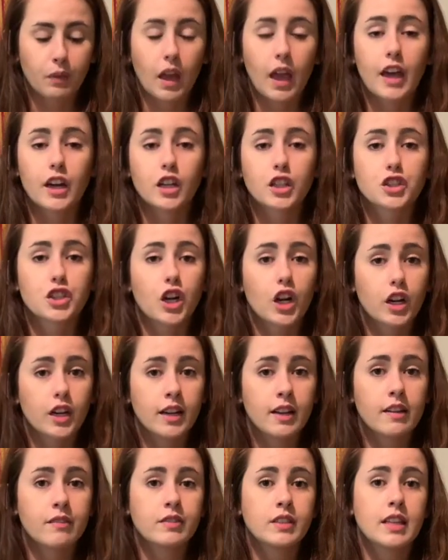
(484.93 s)
An
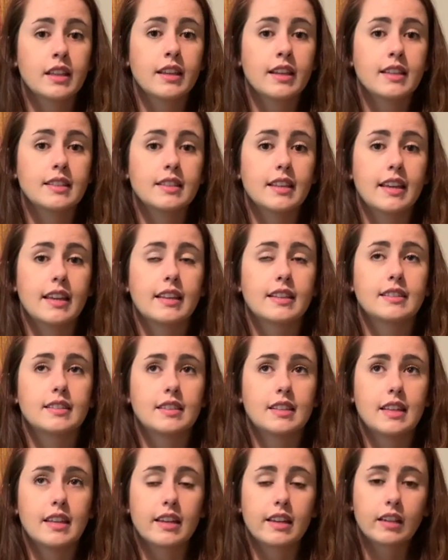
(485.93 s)
alternative to this is
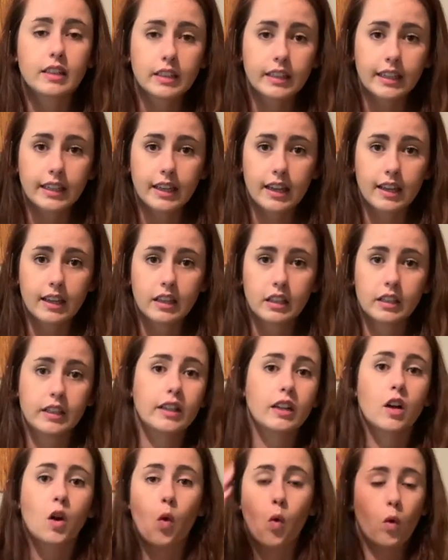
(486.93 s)
the Clean and
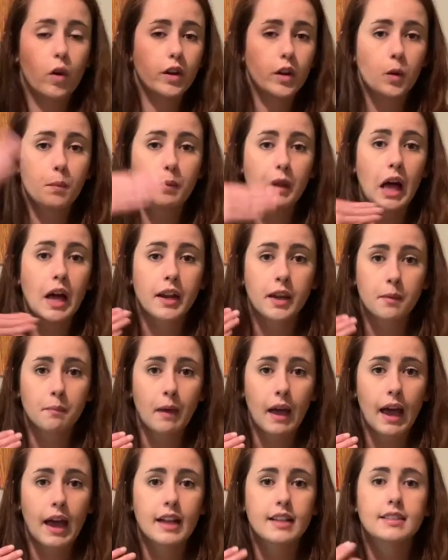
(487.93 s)
Clear oil blotting
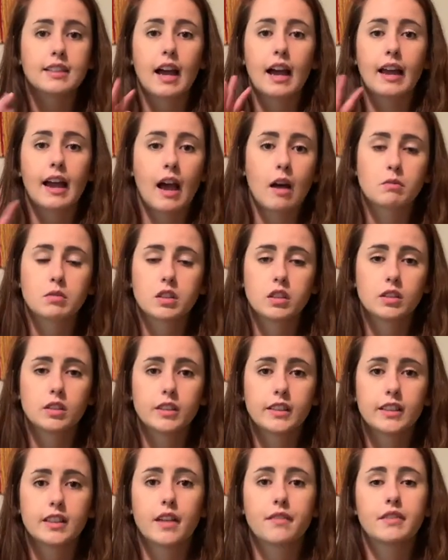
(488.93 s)
pads. I
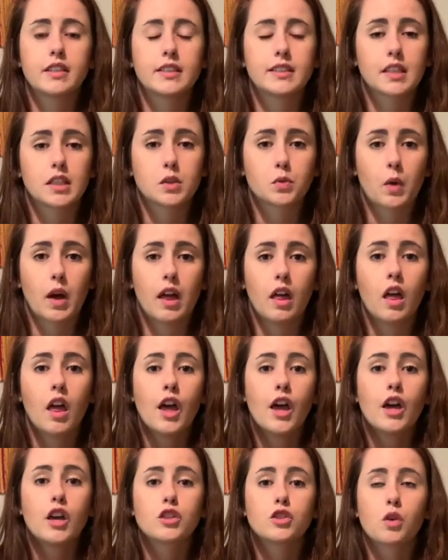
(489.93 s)
absolutely love these as well.
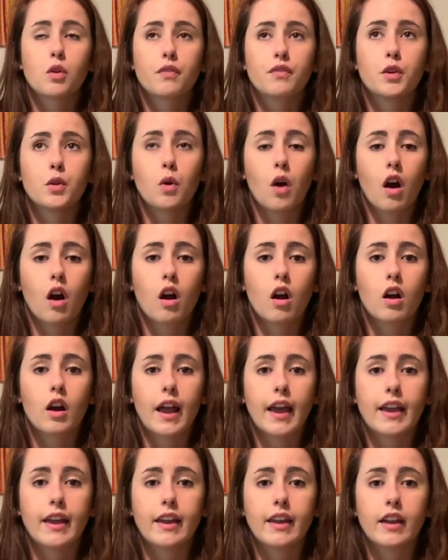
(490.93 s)
So if you are
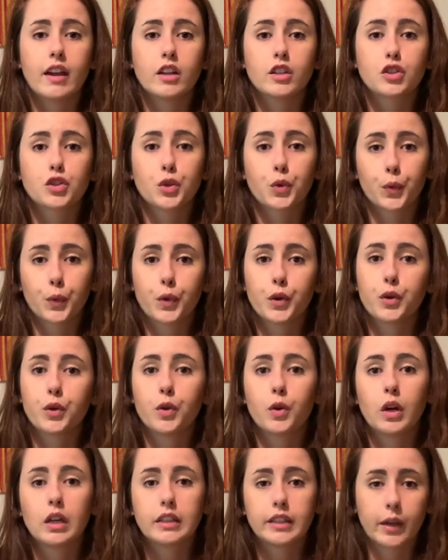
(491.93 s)
a
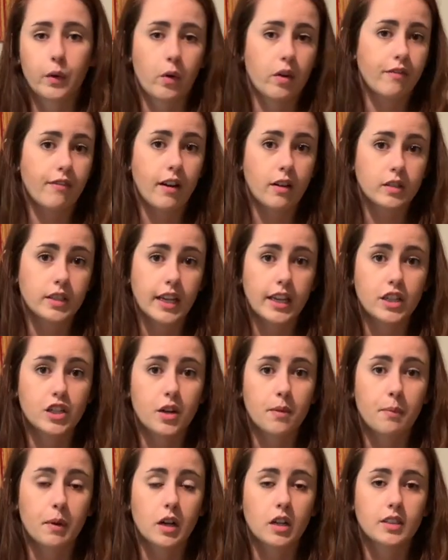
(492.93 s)
true liquid
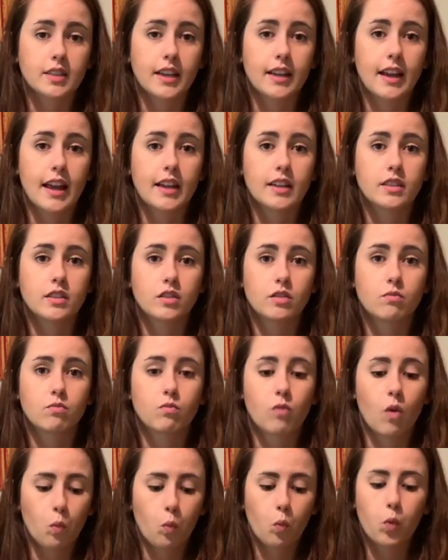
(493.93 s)
foundation person and
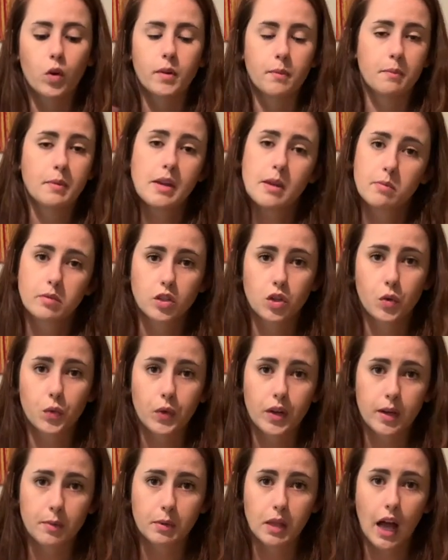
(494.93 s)
wouldn't be able to
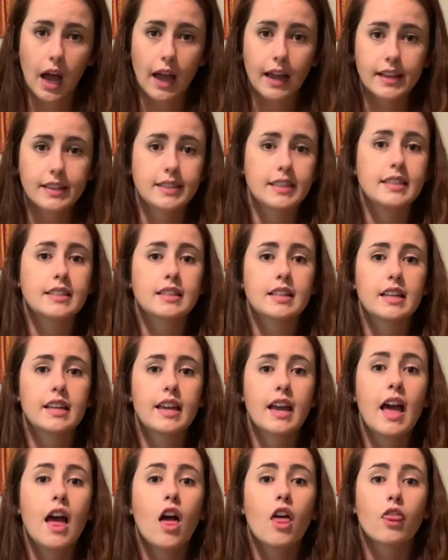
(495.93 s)
reapply as
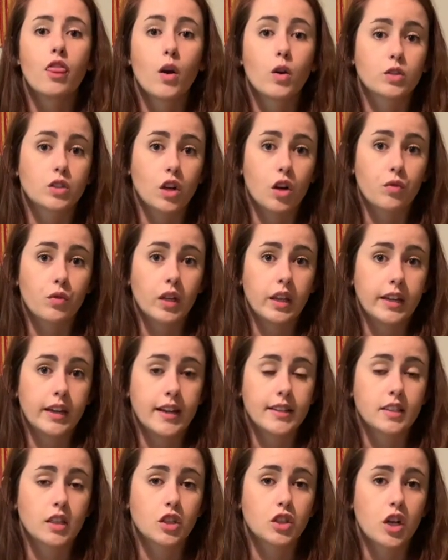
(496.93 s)
easily, those are a really
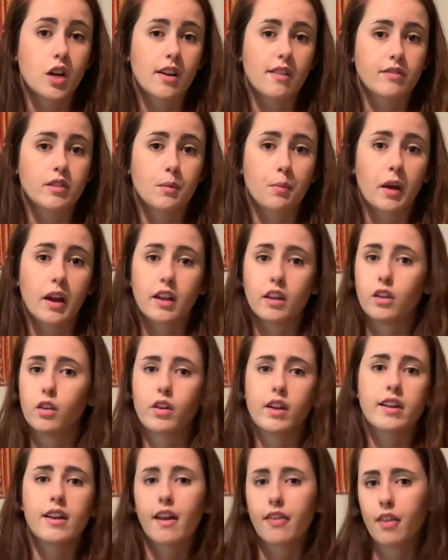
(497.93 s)
nice alternative to bring. You
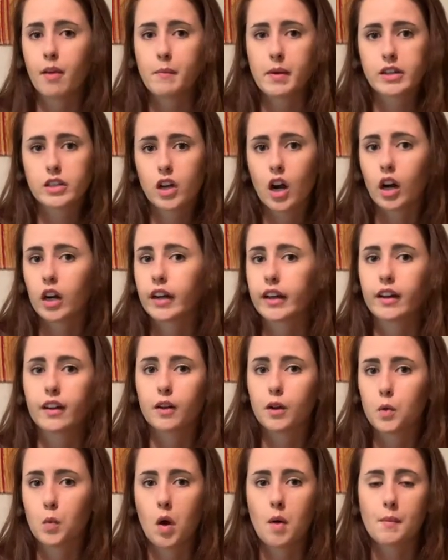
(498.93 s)
can get them at
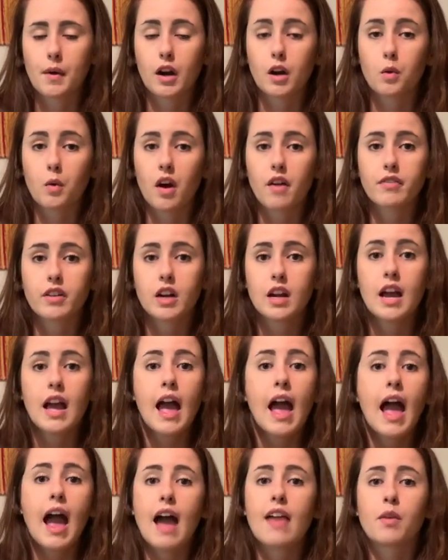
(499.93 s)
Target or Walmart or wherever.
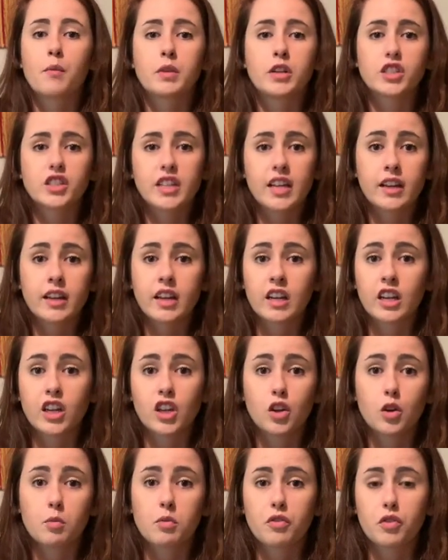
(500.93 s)
And then when you're standing in a
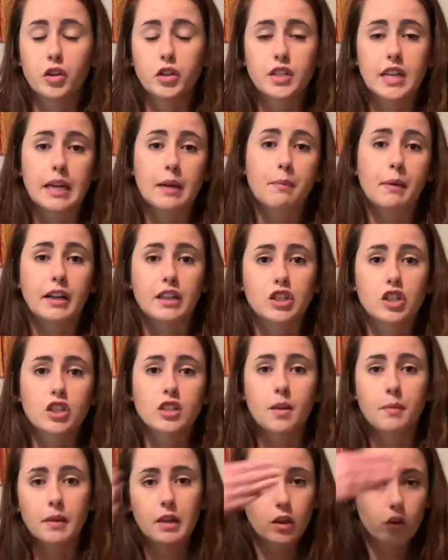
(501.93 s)
queue before you take a picture or
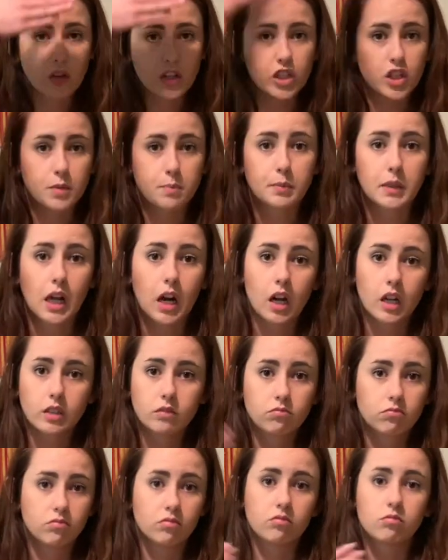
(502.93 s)
something, you can just
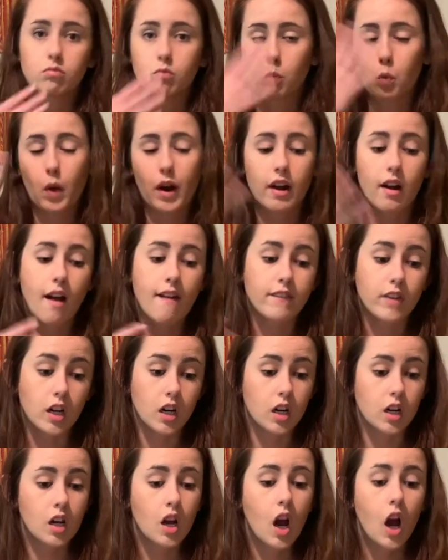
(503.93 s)
blot
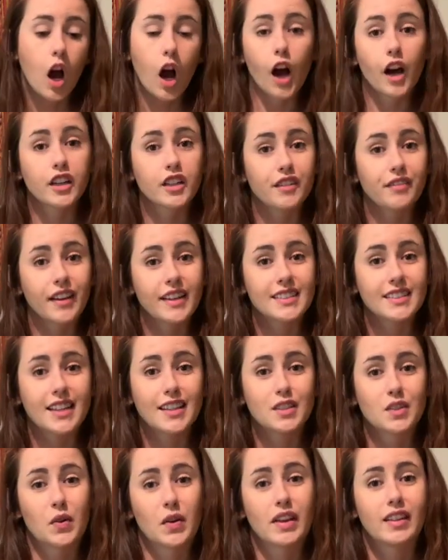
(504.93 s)
wherever on your face
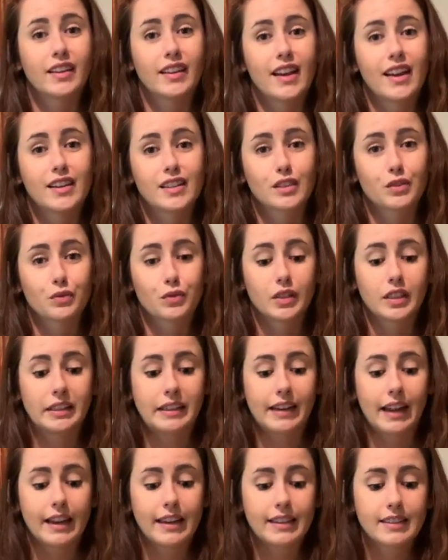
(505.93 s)
gets oily, and it's
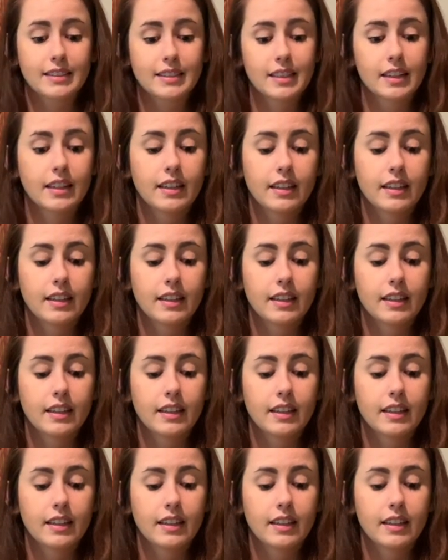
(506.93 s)
really nice.